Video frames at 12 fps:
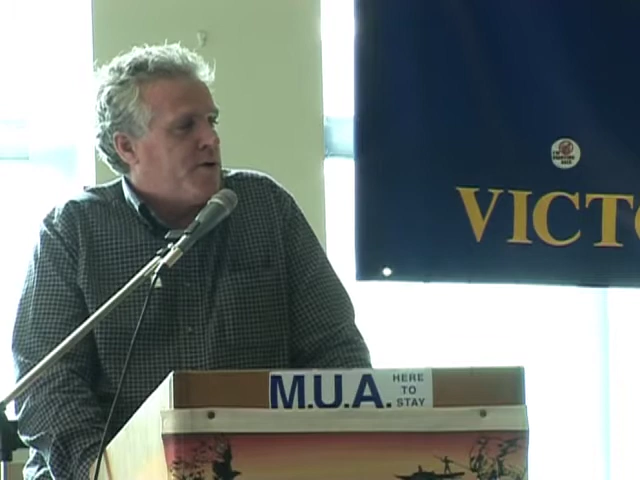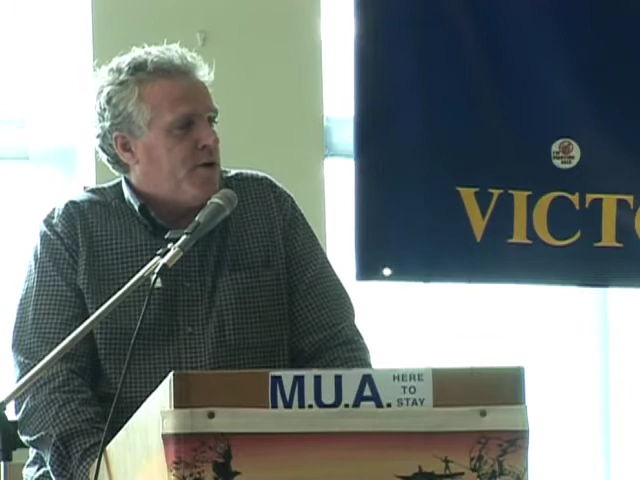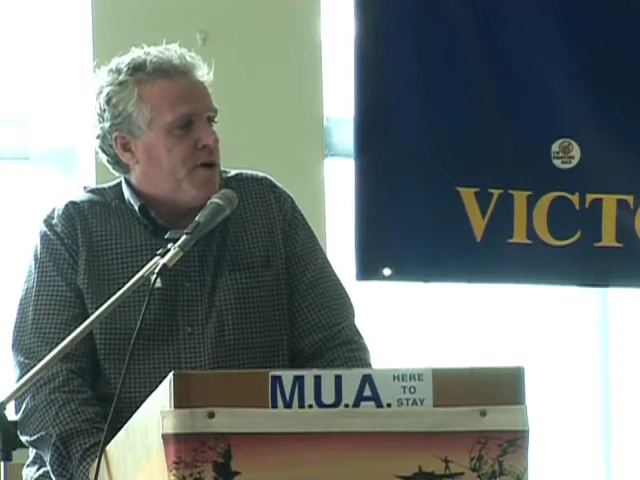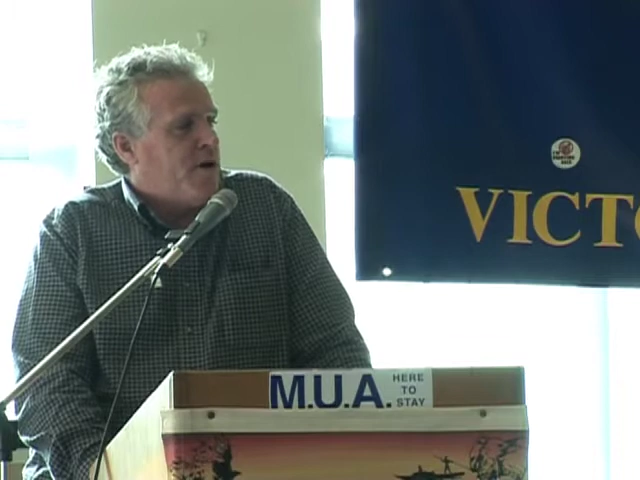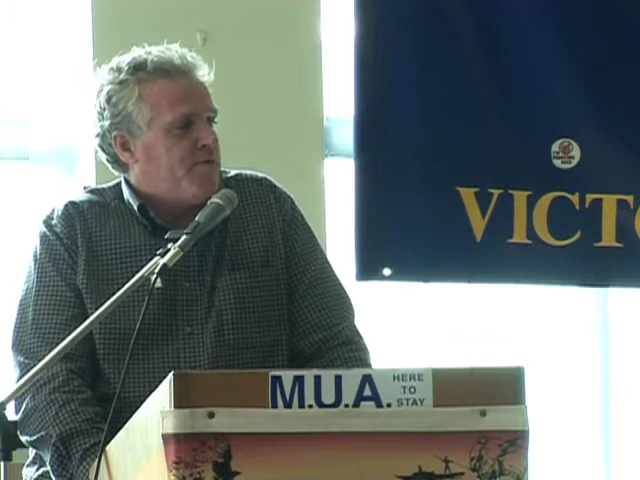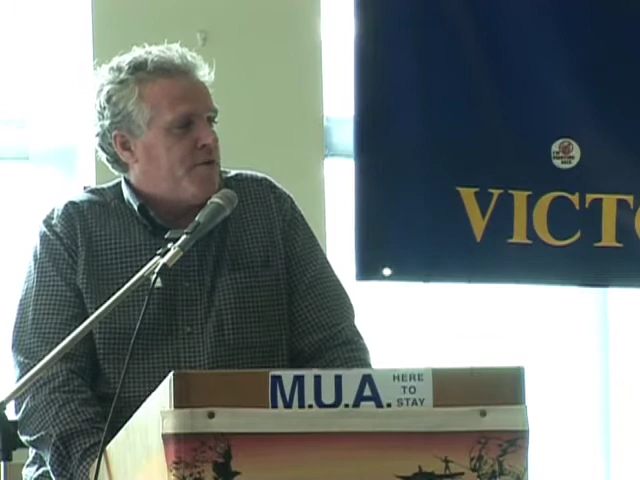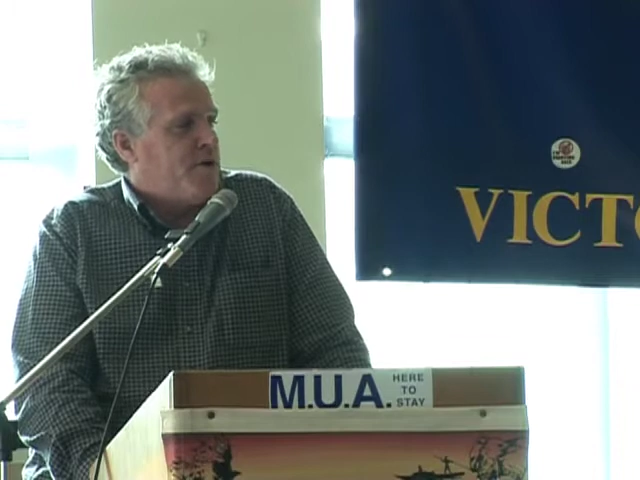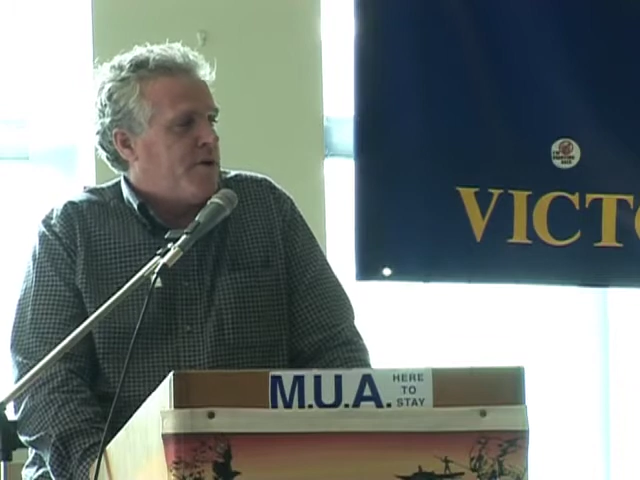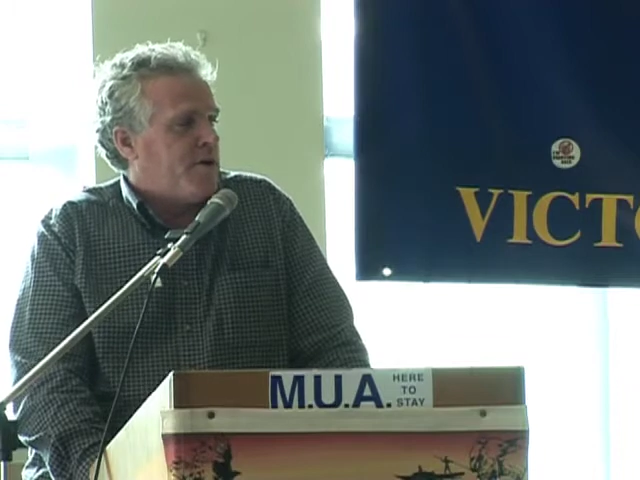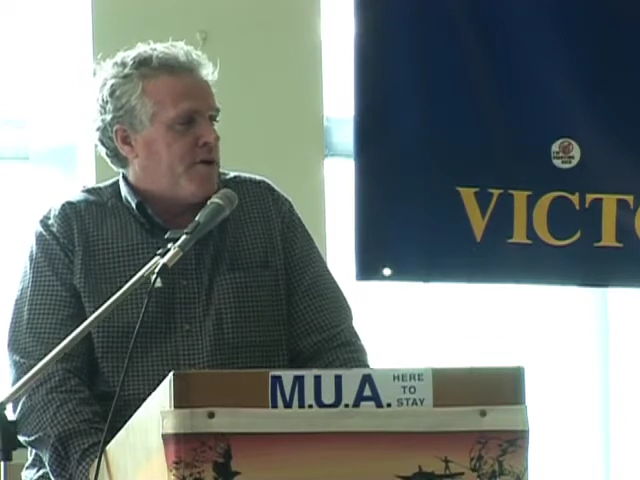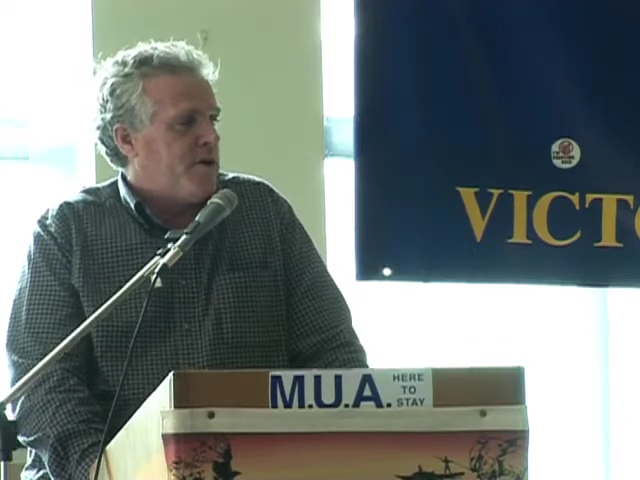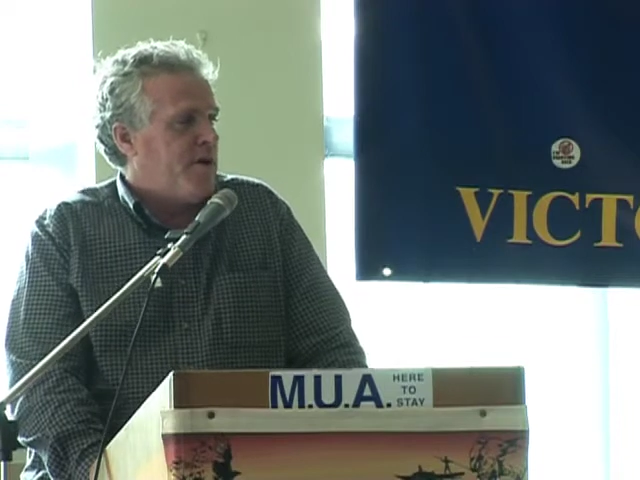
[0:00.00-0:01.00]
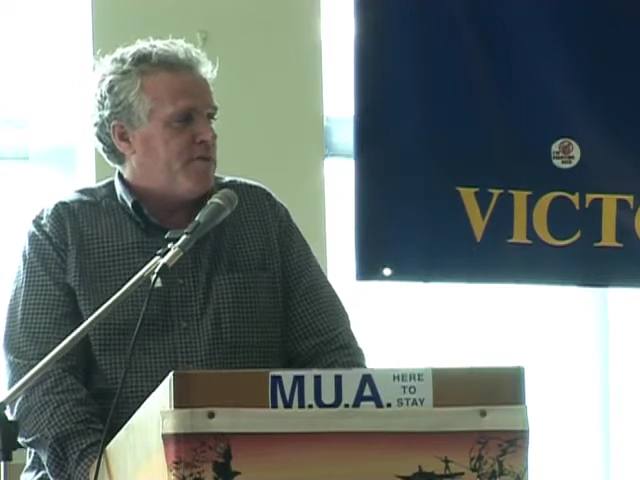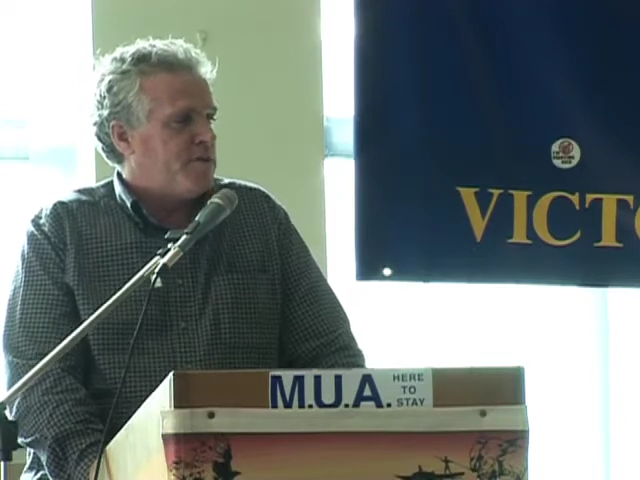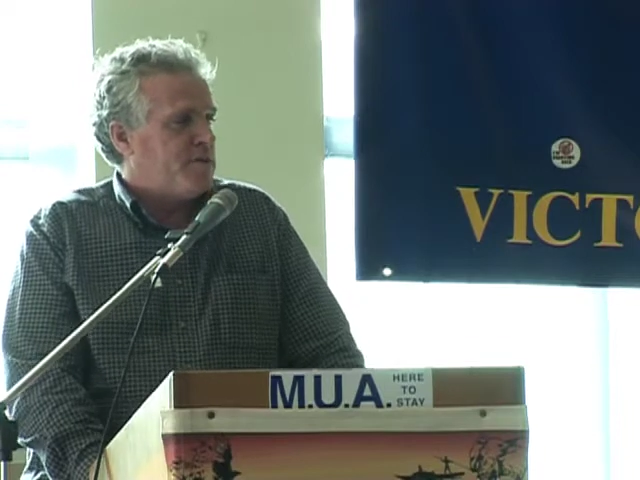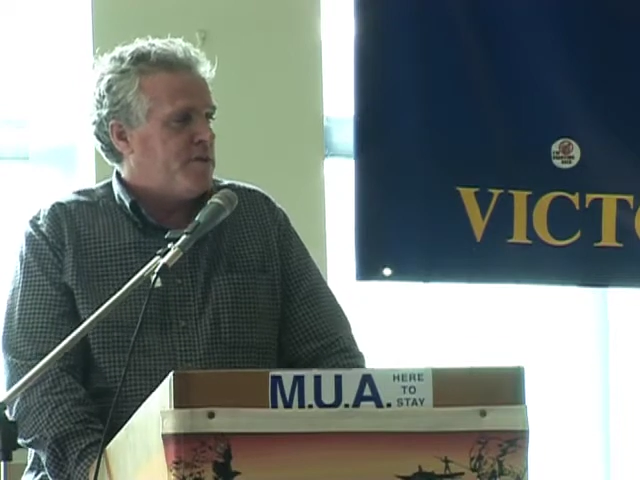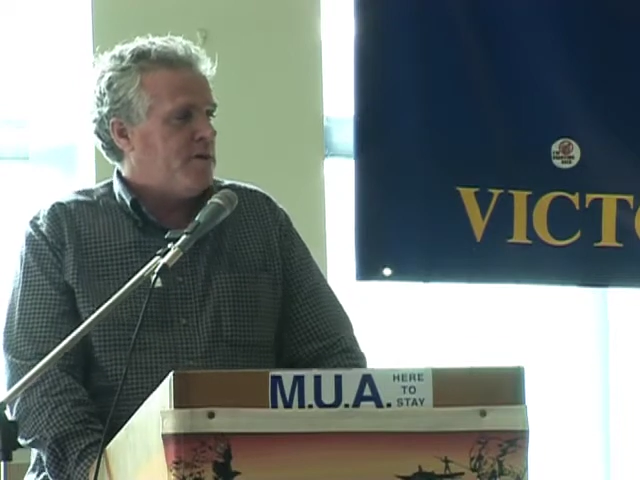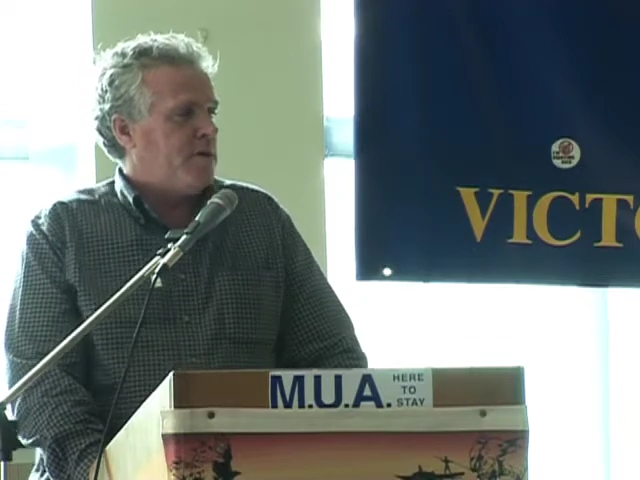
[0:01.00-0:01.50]
a life that I could never
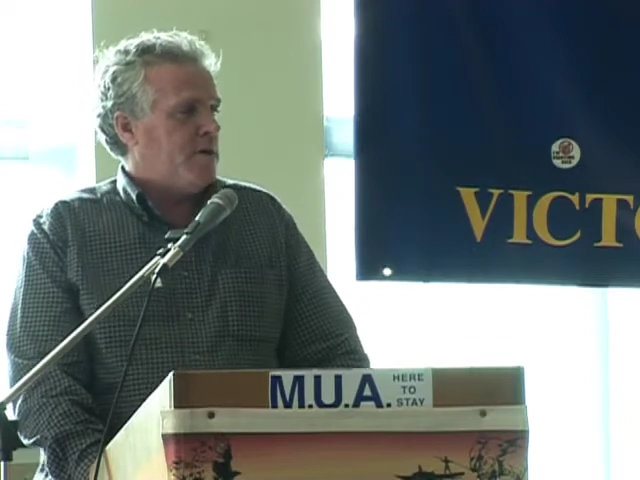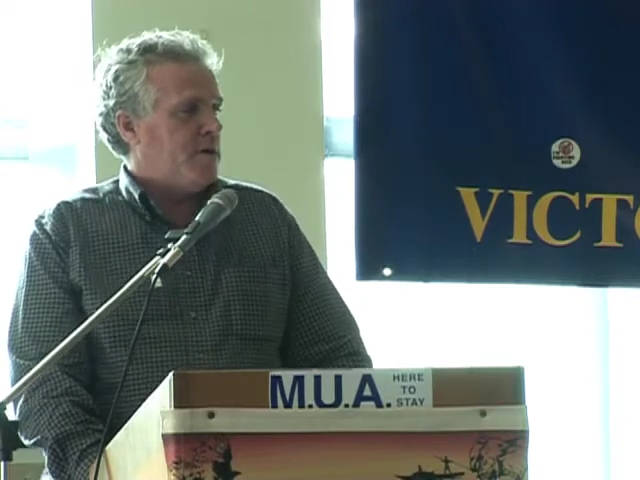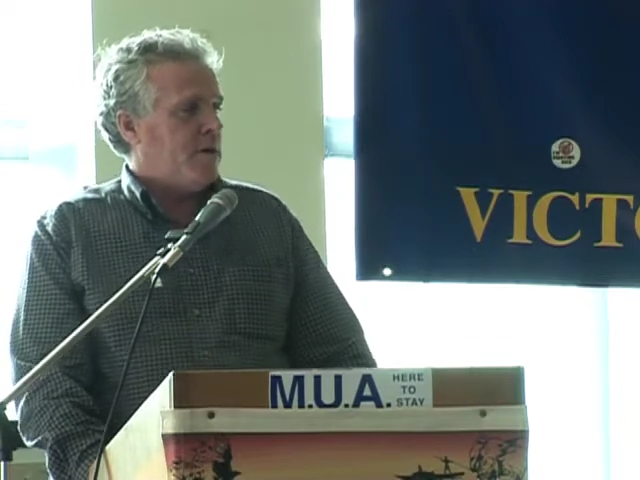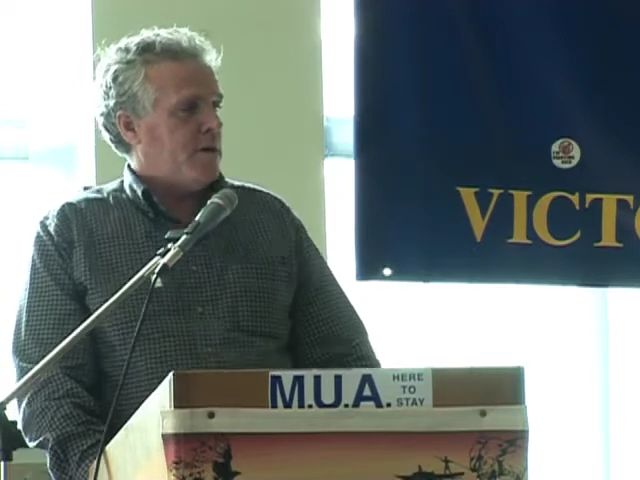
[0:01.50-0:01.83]
see